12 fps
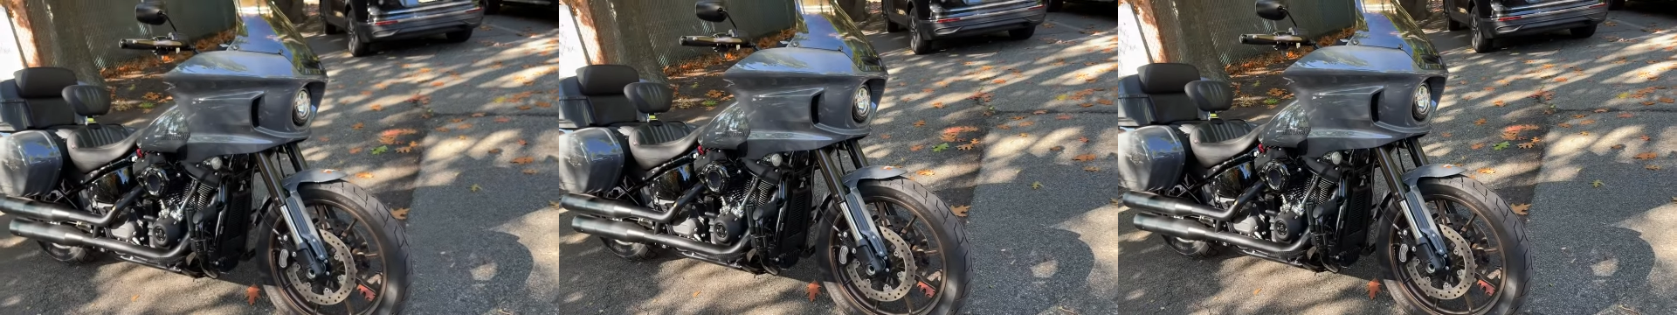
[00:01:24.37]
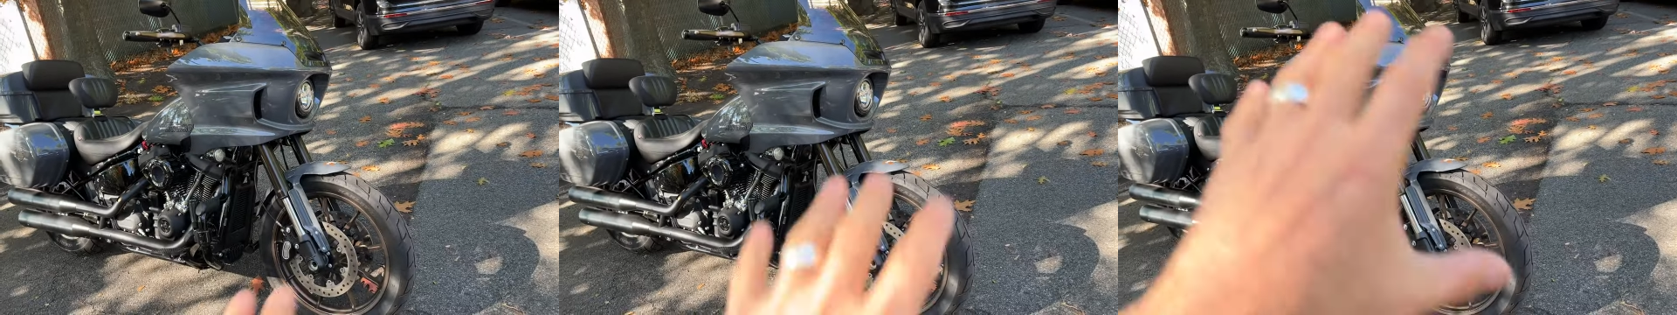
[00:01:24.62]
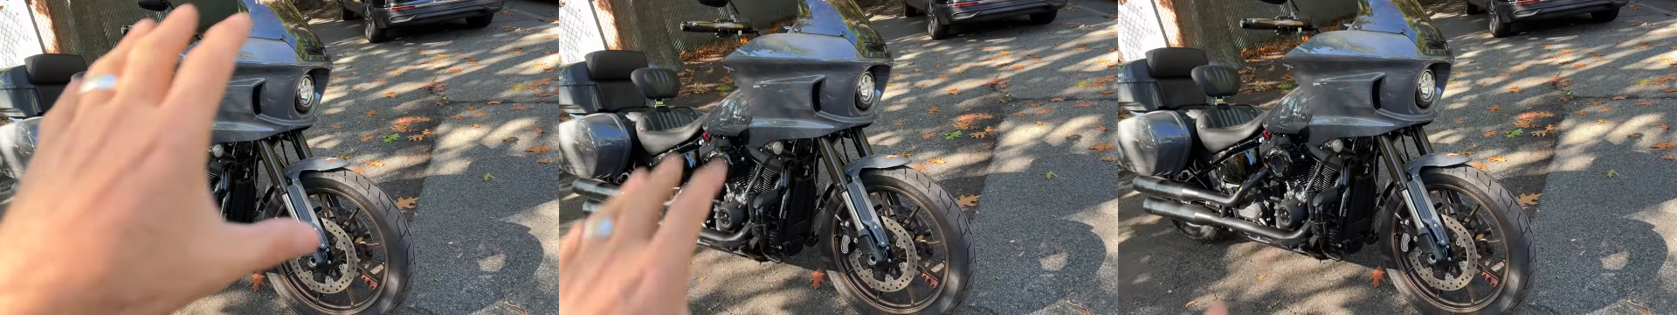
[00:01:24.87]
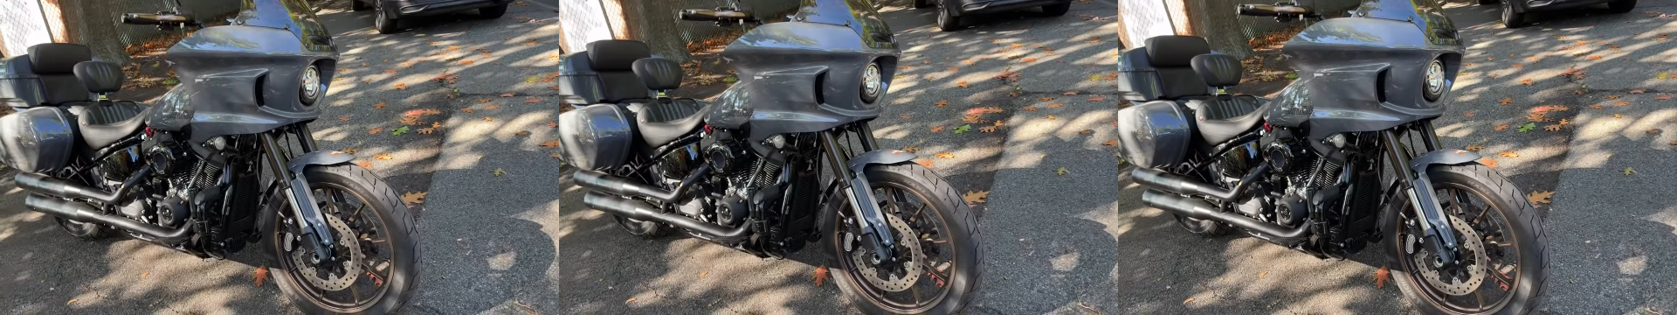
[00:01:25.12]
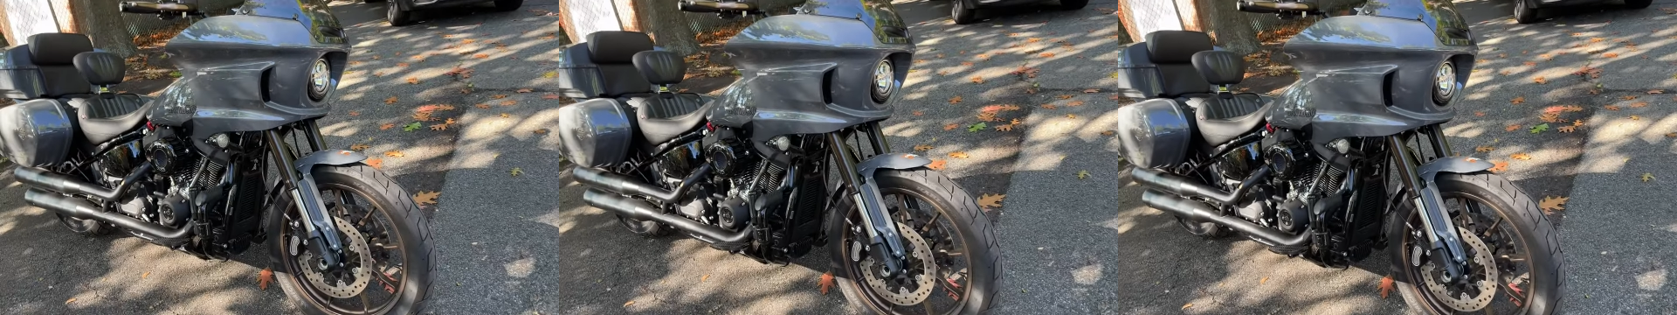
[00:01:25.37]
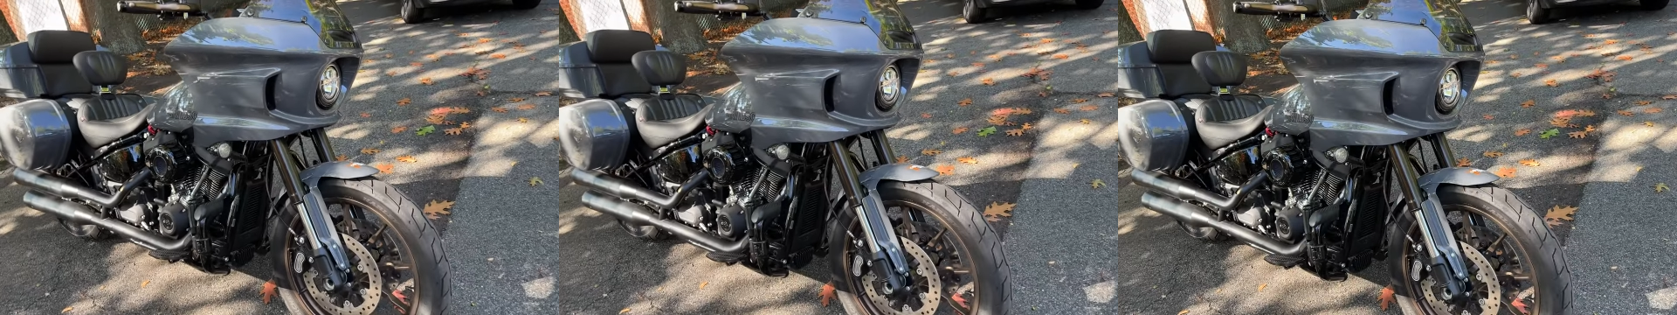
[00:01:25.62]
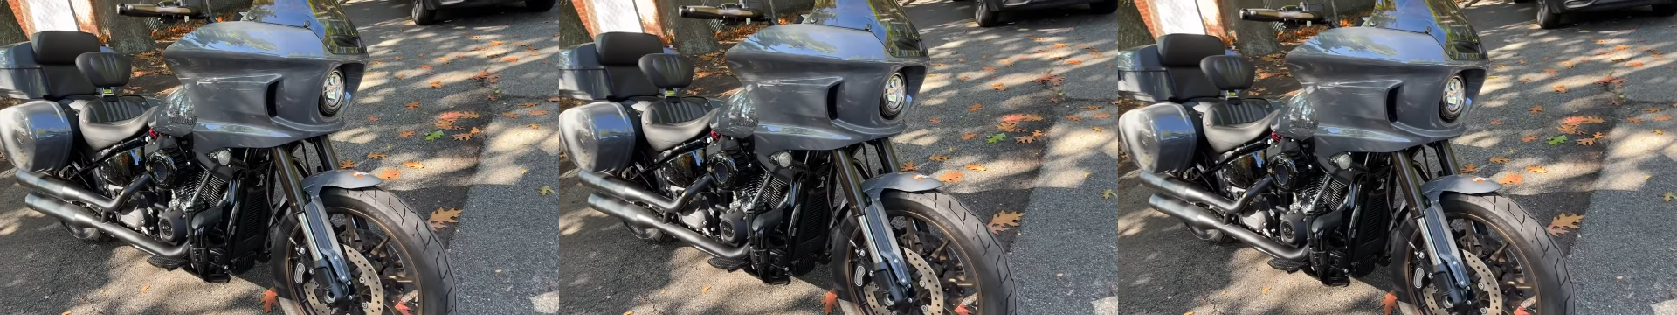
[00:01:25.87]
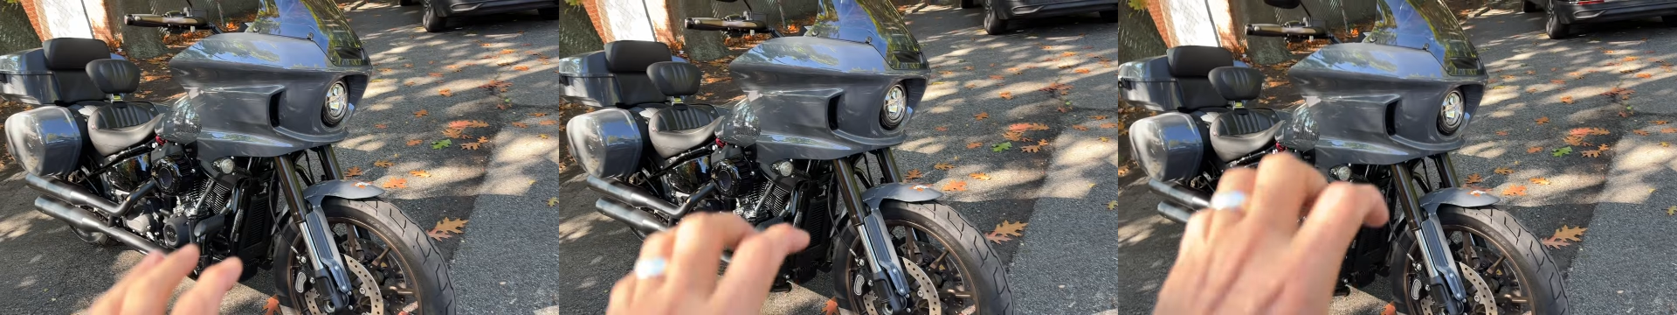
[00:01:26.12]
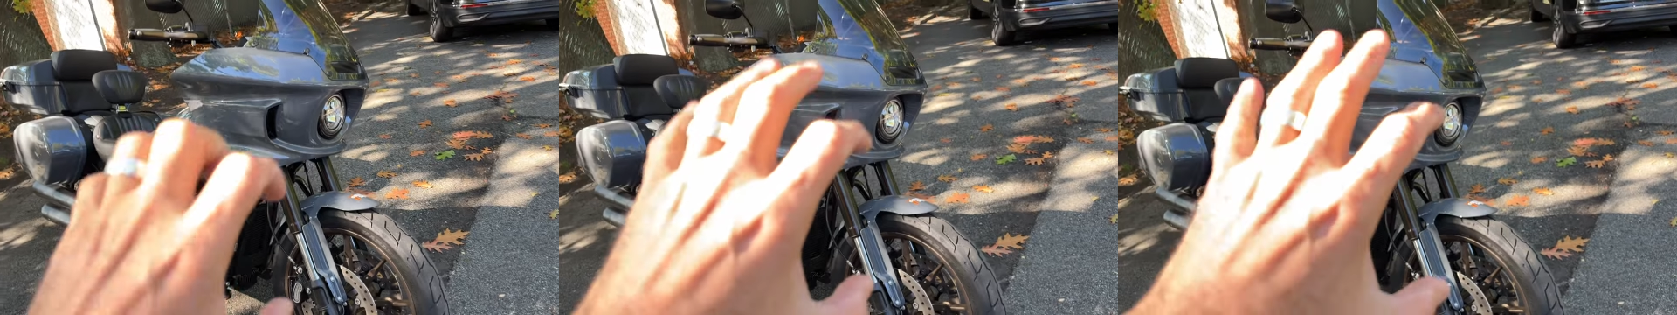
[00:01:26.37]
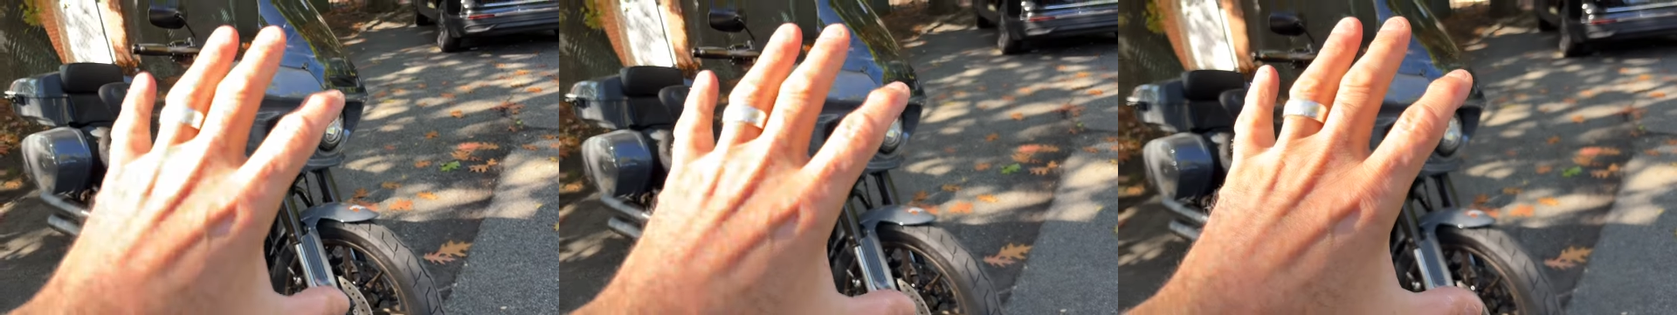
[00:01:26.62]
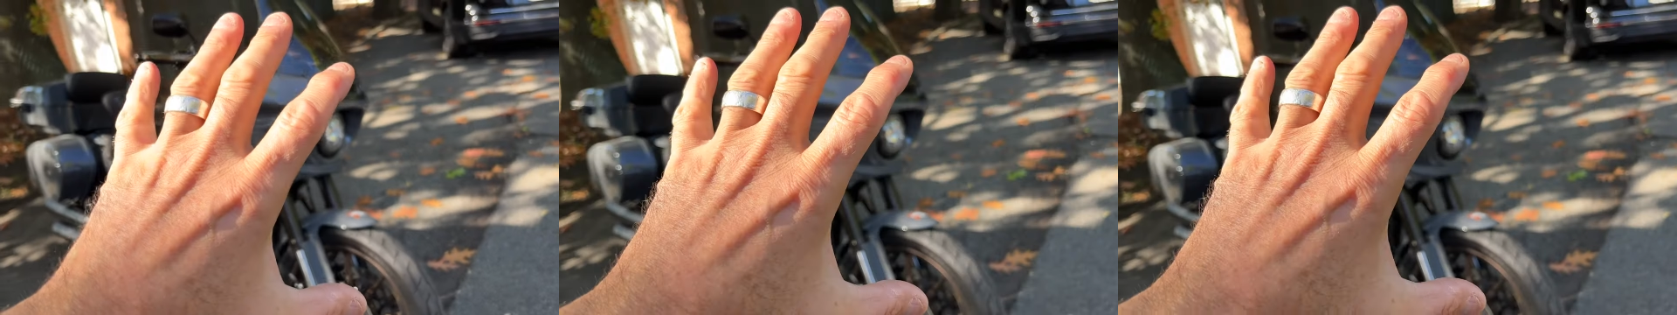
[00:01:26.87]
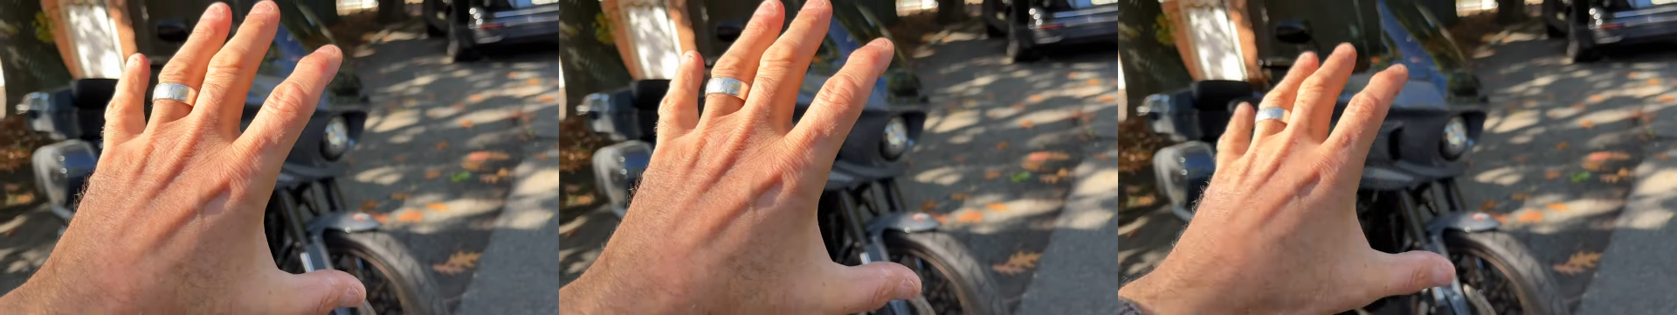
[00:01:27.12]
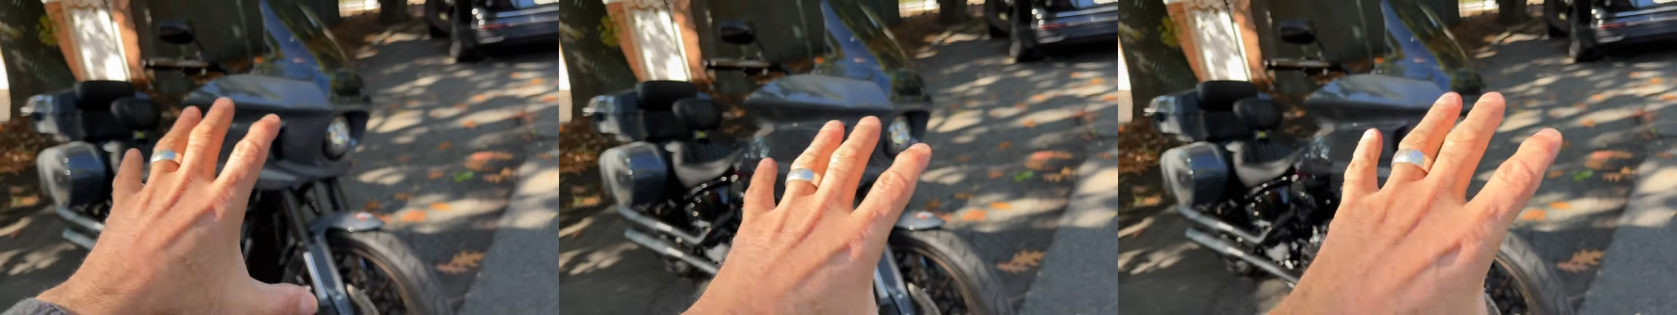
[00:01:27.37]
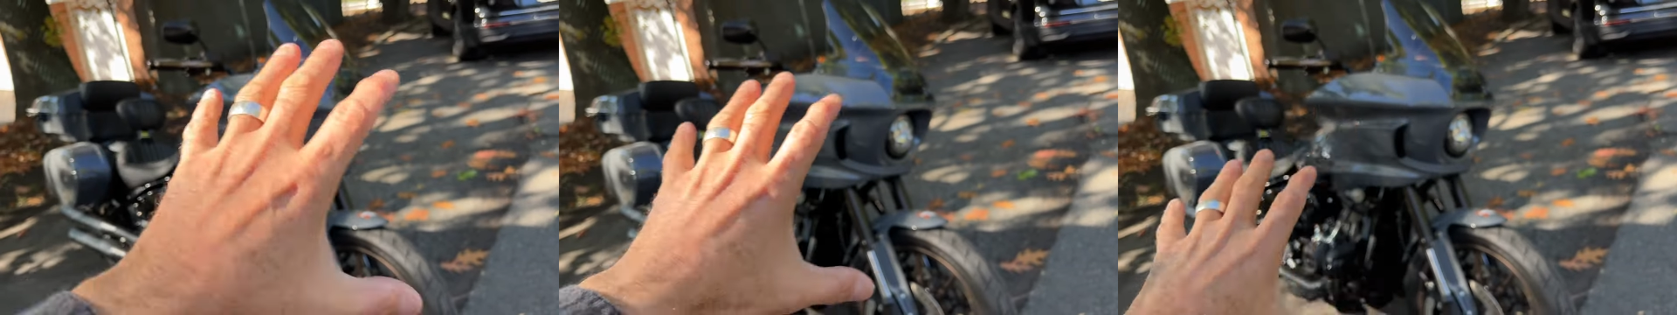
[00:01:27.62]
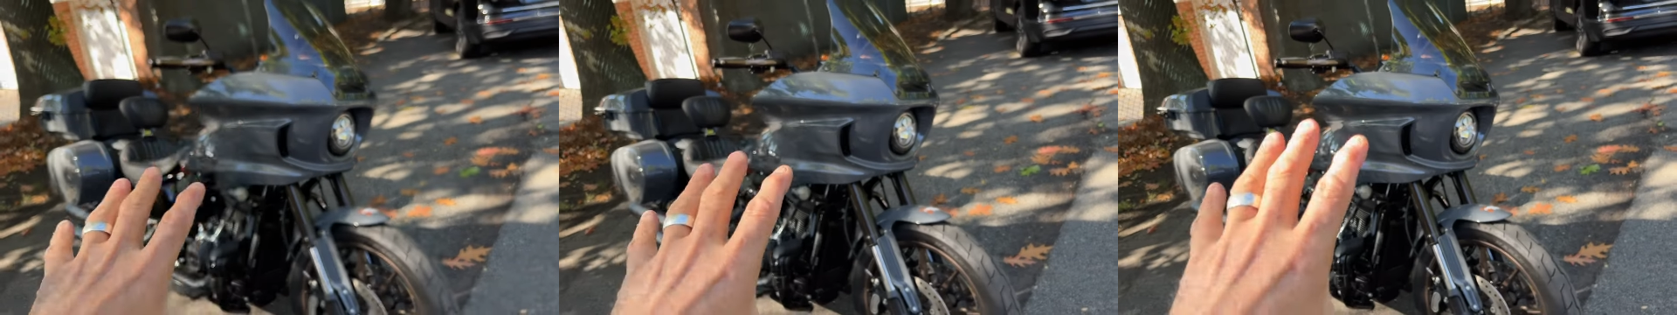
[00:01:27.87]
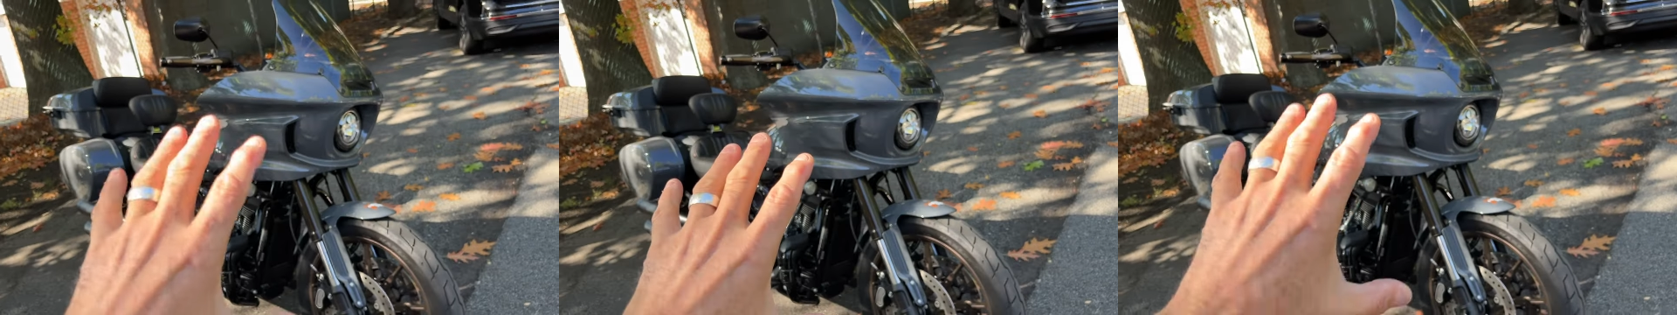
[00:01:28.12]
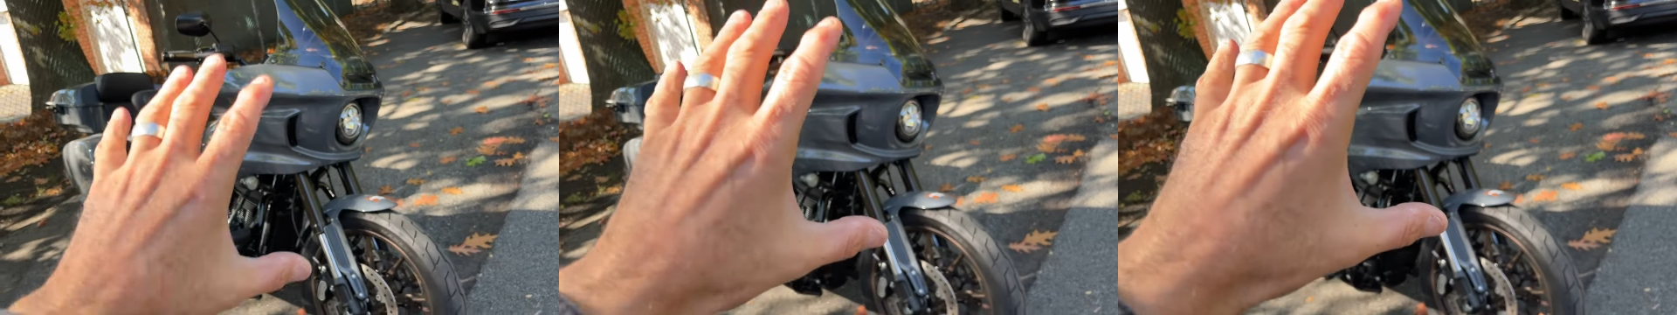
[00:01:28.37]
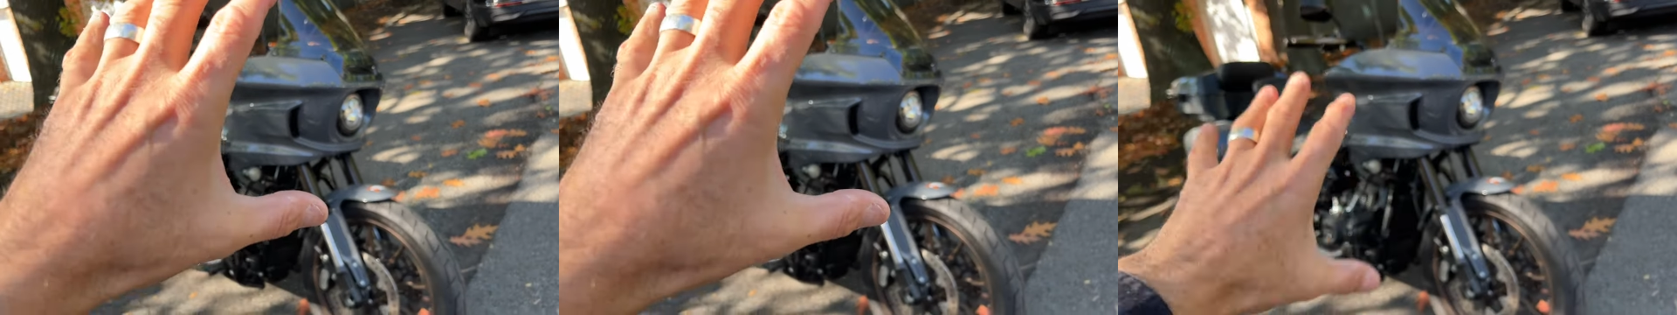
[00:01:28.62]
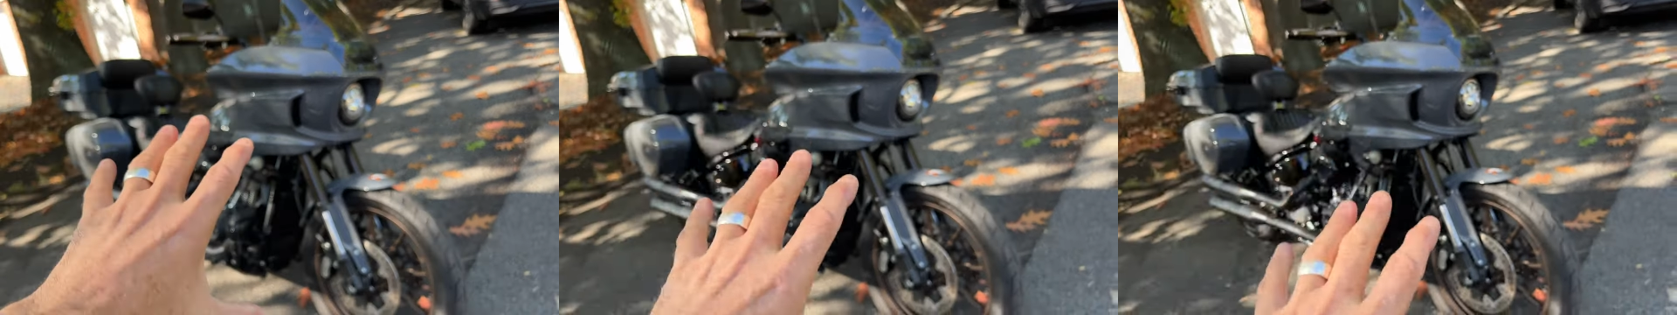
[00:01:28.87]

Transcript: No face is visible, so there are no lips to read.